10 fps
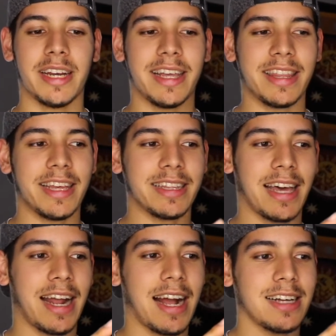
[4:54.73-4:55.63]
and I think
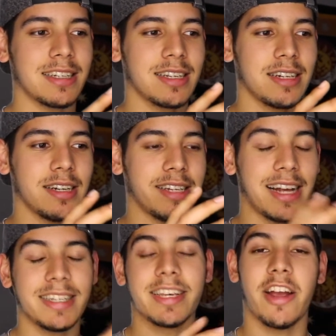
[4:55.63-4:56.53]
that it has a
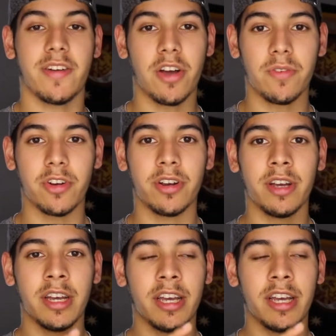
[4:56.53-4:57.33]
nice carryover